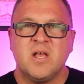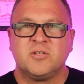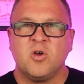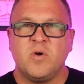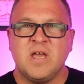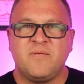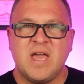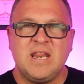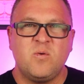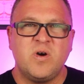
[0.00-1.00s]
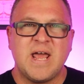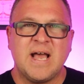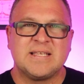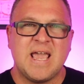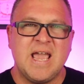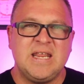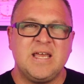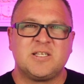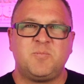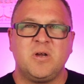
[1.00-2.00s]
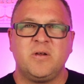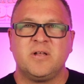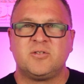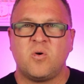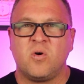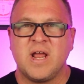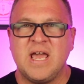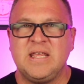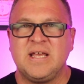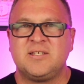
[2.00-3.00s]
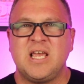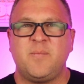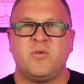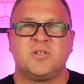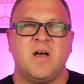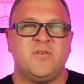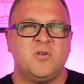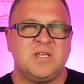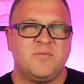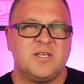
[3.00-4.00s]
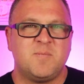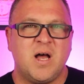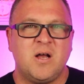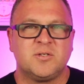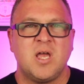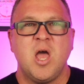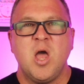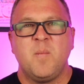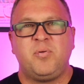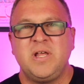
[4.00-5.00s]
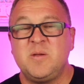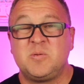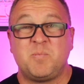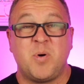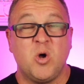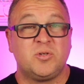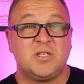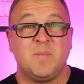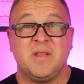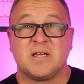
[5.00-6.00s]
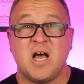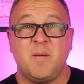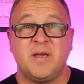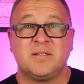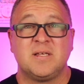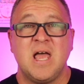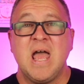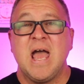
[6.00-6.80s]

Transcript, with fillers: So if anyone has any experience or any examples of using these miles, please post them in the comments.